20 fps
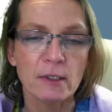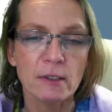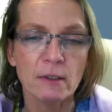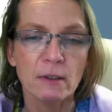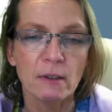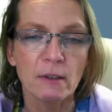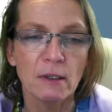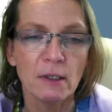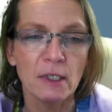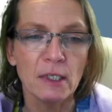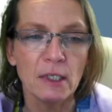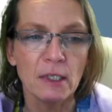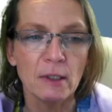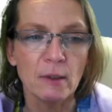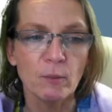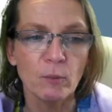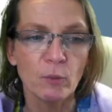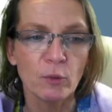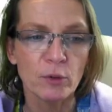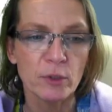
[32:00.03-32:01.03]
start
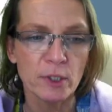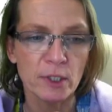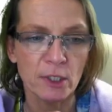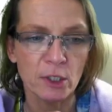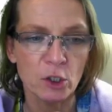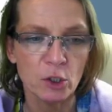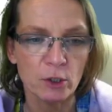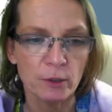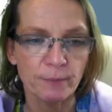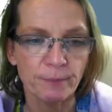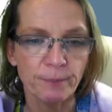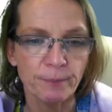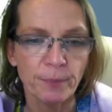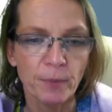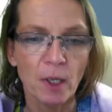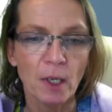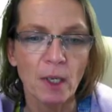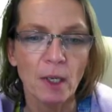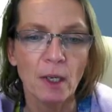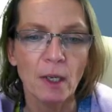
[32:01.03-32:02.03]
the
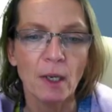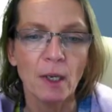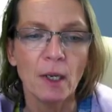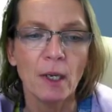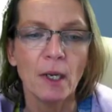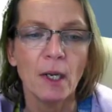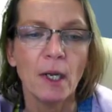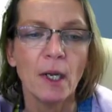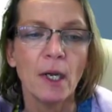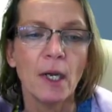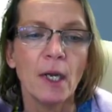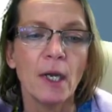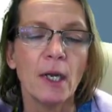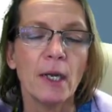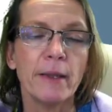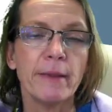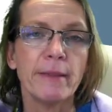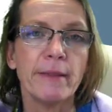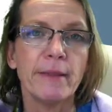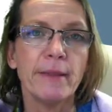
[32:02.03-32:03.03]
procedure.
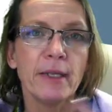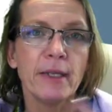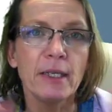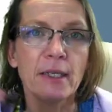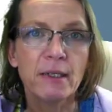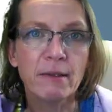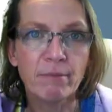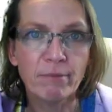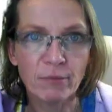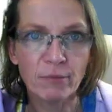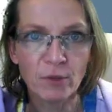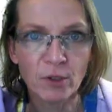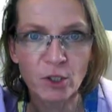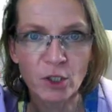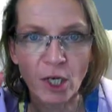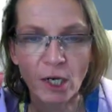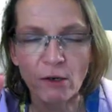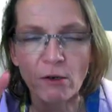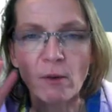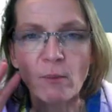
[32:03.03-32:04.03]
The
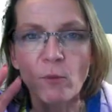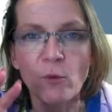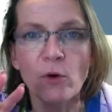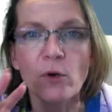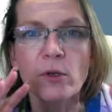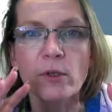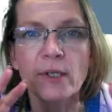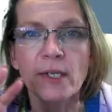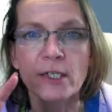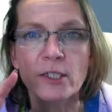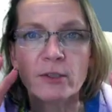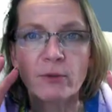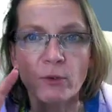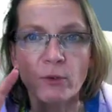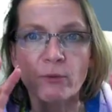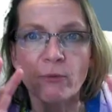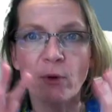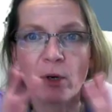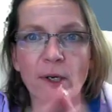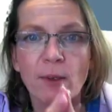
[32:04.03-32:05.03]
general merge,
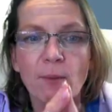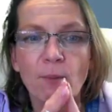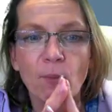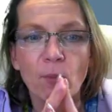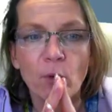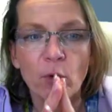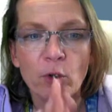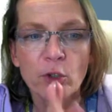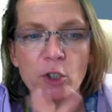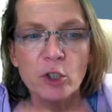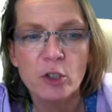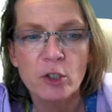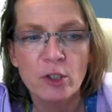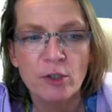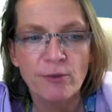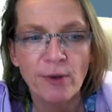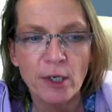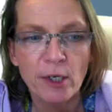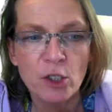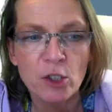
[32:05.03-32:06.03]
there's one
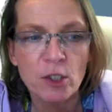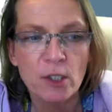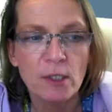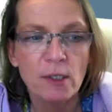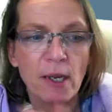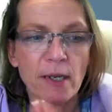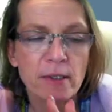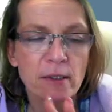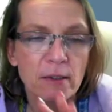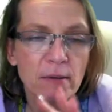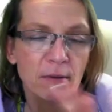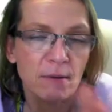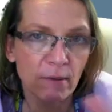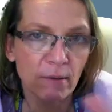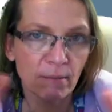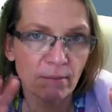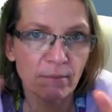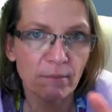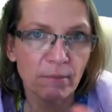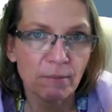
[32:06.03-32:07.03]
merge strategy
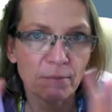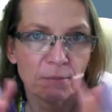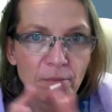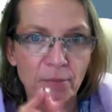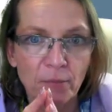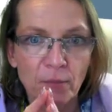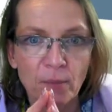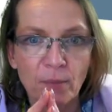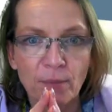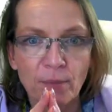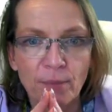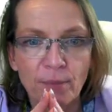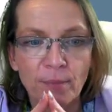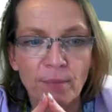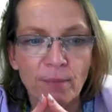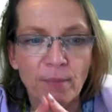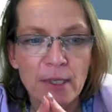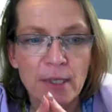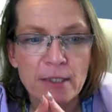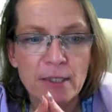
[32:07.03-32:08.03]
as
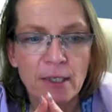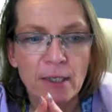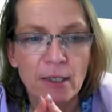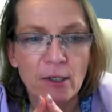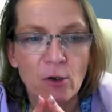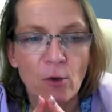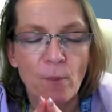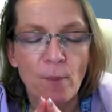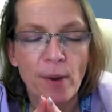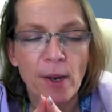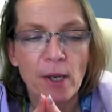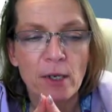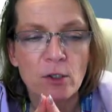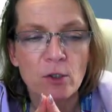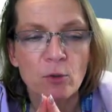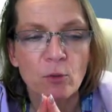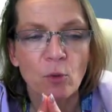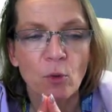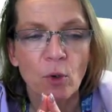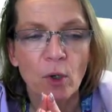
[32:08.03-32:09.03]
basically
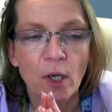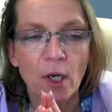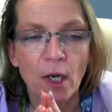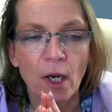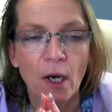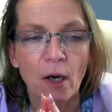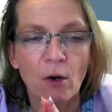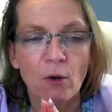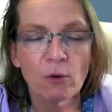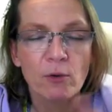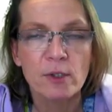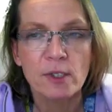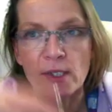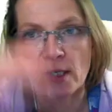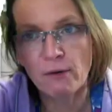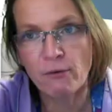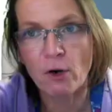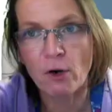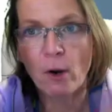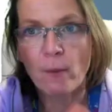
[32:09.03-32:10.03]
compared to
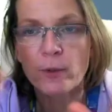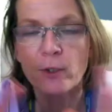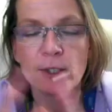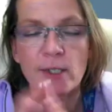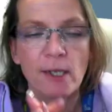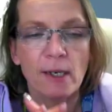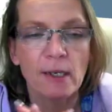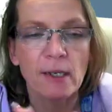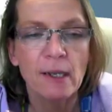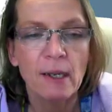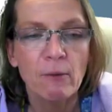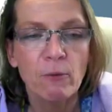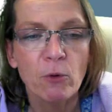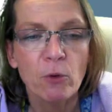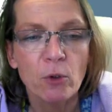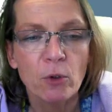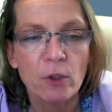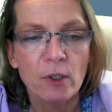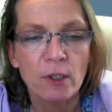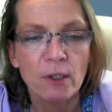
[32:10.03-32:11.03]
all these different options
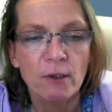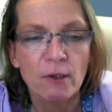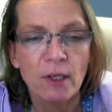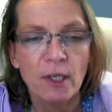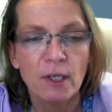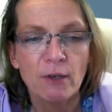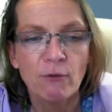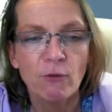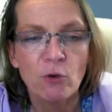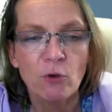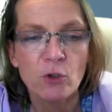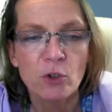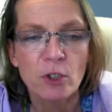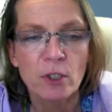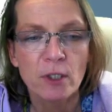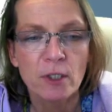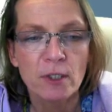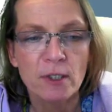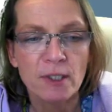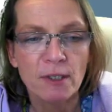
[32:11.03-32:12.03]
that there were
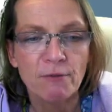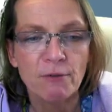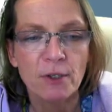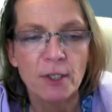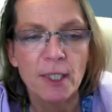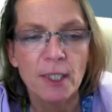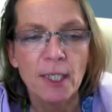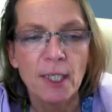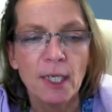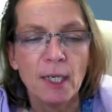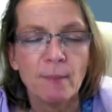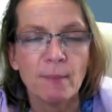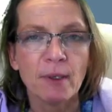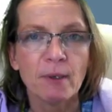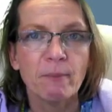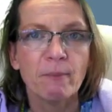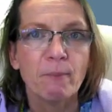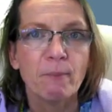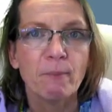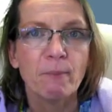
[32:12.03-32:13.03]
in version 7.
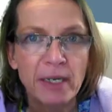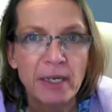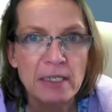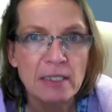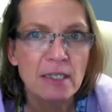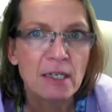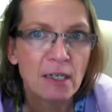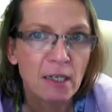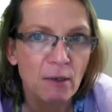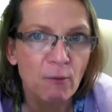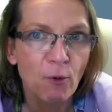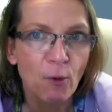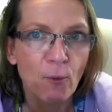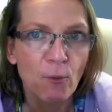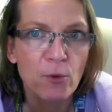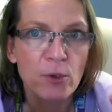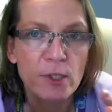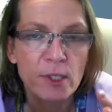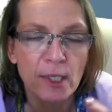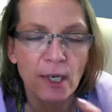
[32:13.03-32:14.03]
But
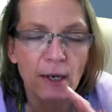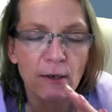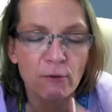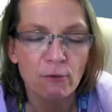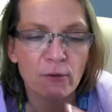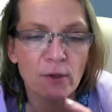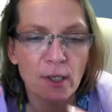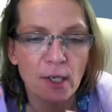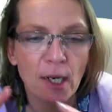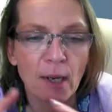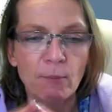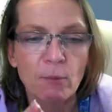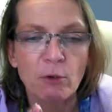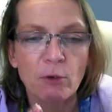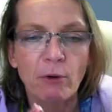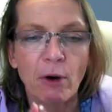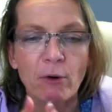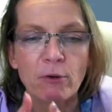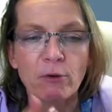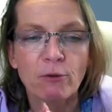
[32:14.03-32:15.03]
basically what was kind of the
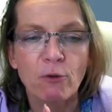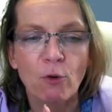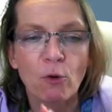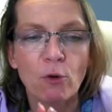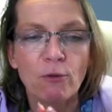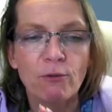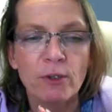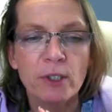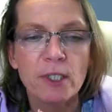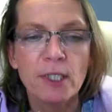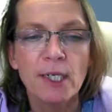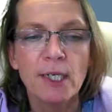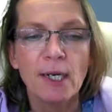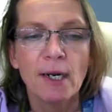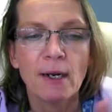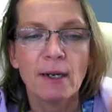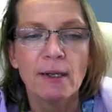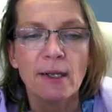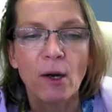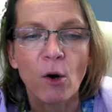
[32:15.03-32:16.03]
common ground of all of
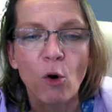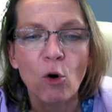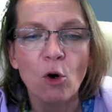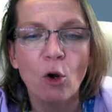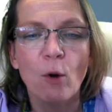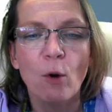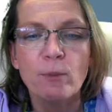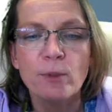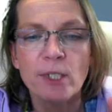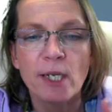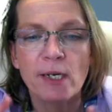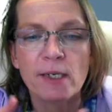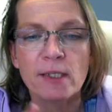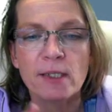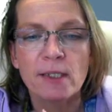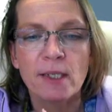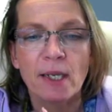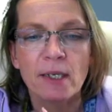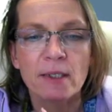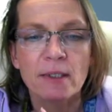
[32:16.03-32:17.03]
it, they're all
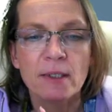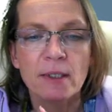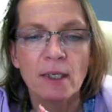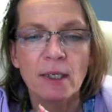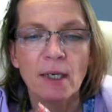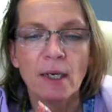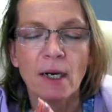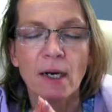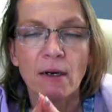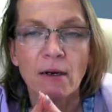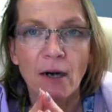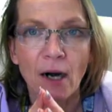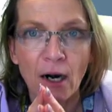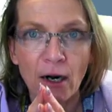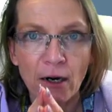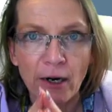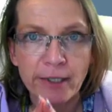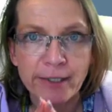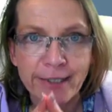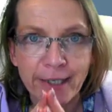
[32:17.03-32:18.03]
objects that
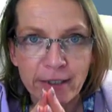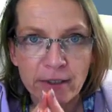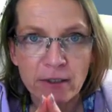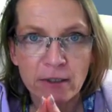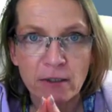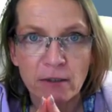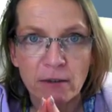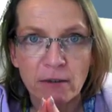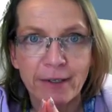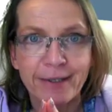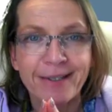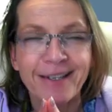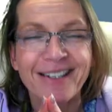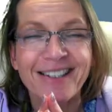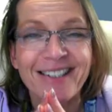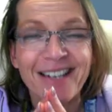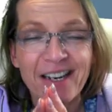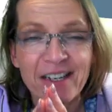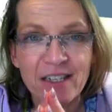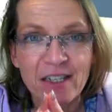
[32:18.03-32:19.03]
are
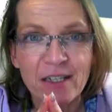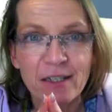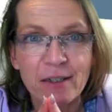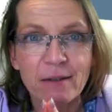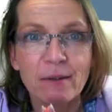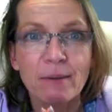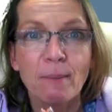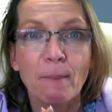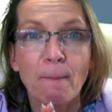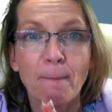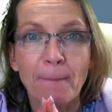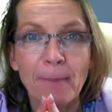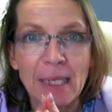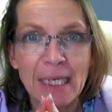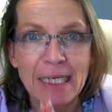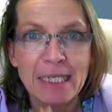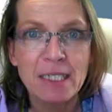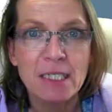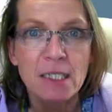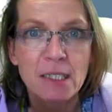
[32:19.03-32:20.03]
identical, and identical
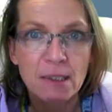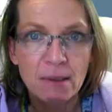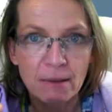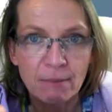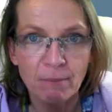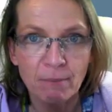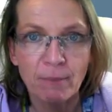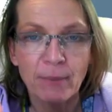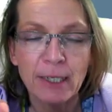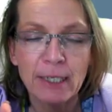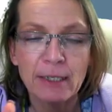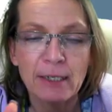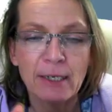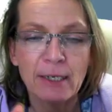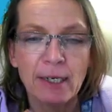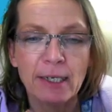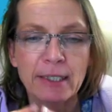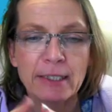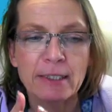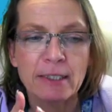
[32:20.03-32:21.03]
means
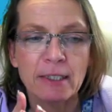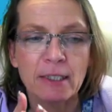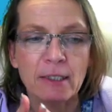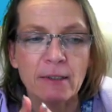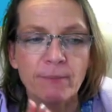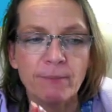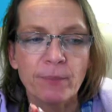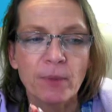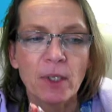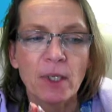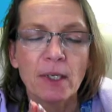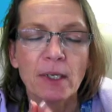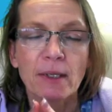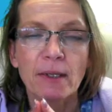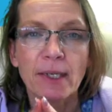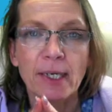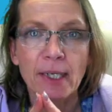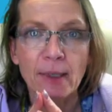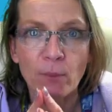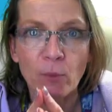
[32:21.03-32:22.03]
by the ID
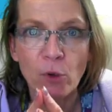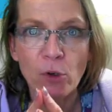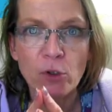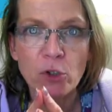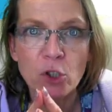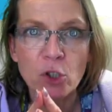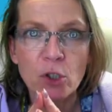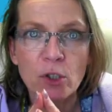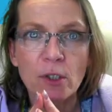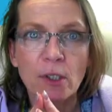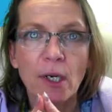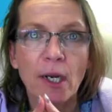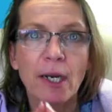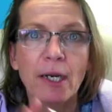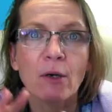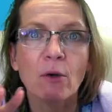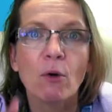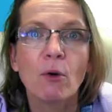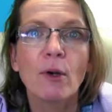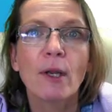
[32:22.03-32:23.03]
they are
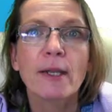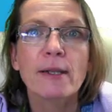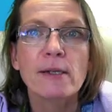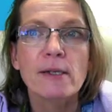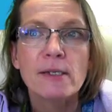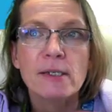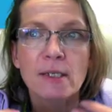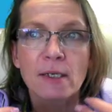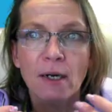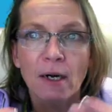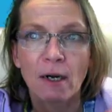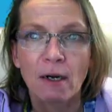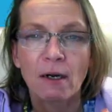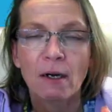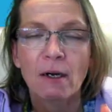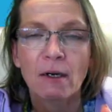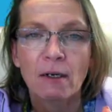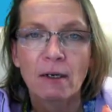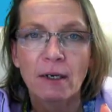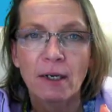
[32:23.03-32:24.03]
merged and all
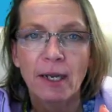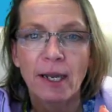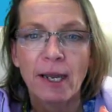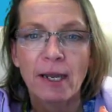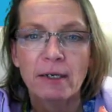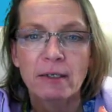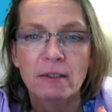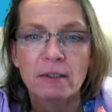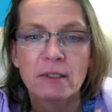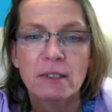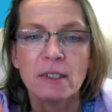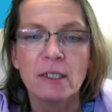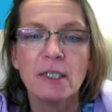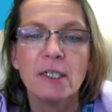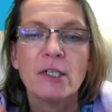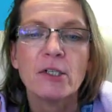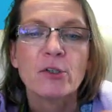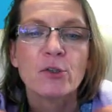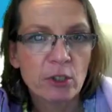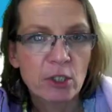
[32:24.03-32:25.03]
others are
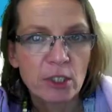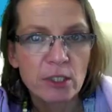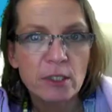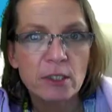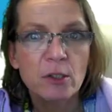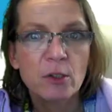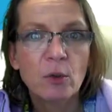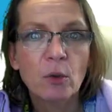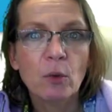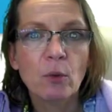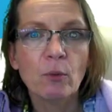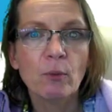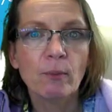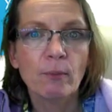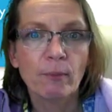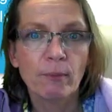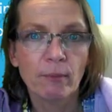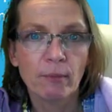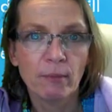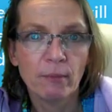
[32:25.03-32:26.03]
added. So just
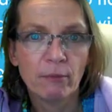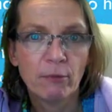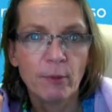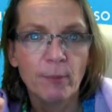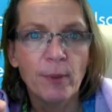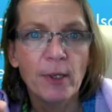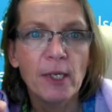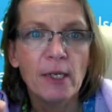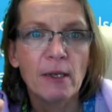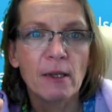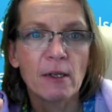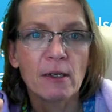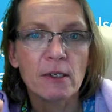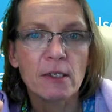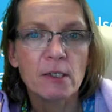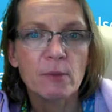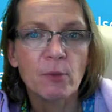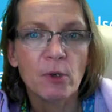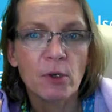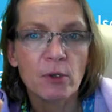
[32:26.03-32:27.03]
to
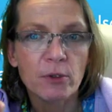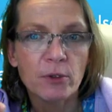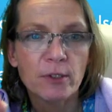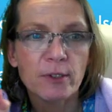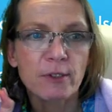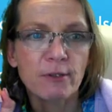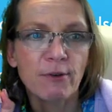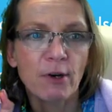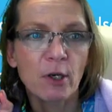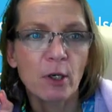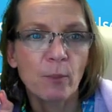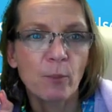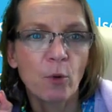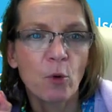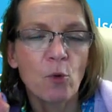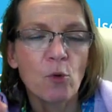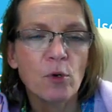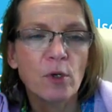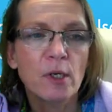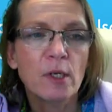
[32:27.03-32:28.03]
repeat this, because it's
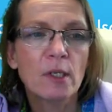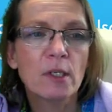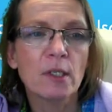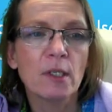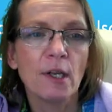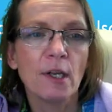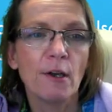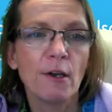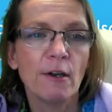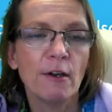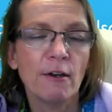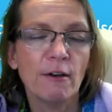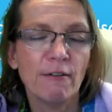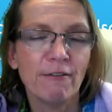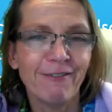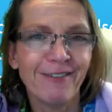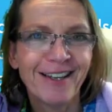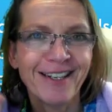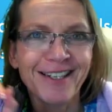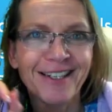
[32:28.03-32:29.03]
very important,
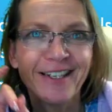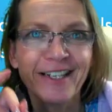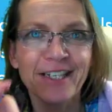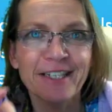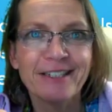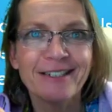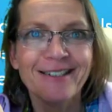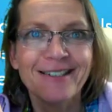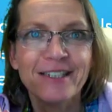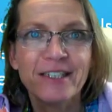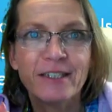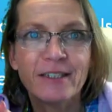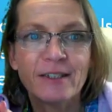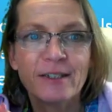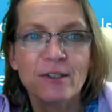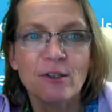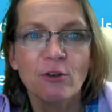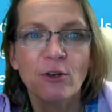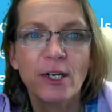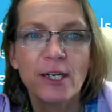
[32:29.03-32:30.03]
when an
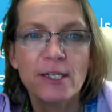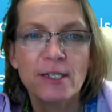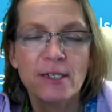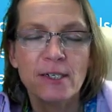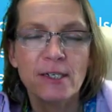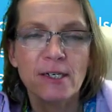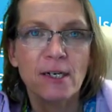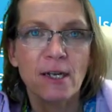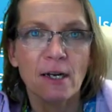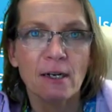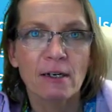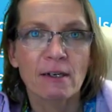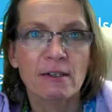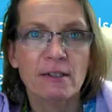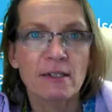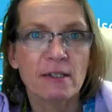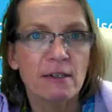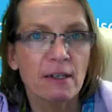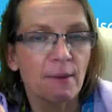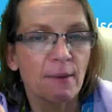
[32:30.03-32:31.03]
entity is created in
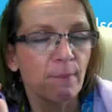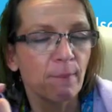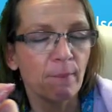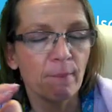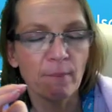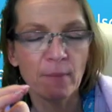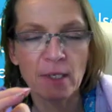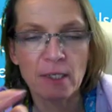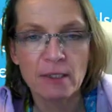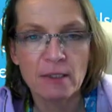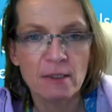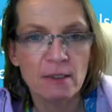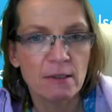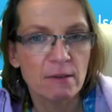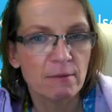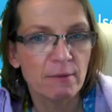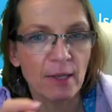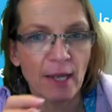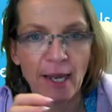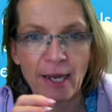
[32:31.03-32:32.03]
Atlas, that
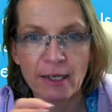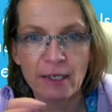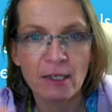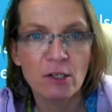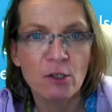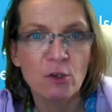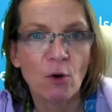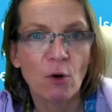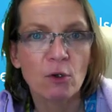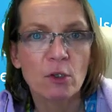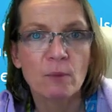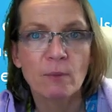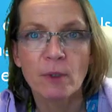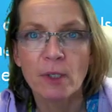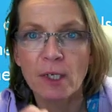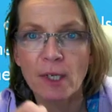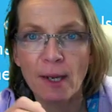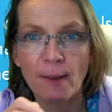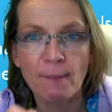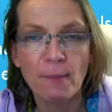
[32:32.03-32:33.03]
means adding a
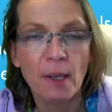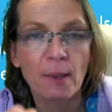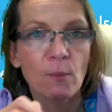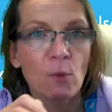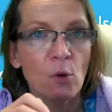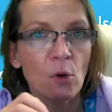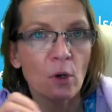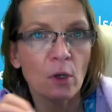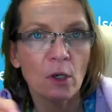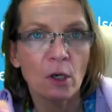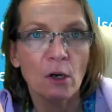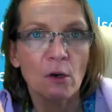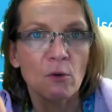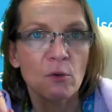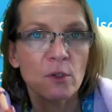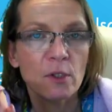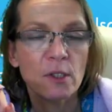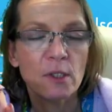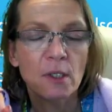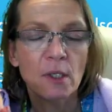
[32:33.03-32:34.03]
document, a memo,
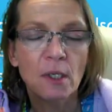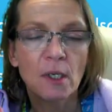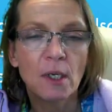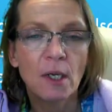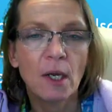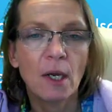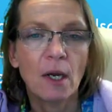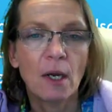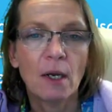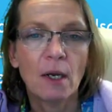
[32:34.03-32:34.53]
a code,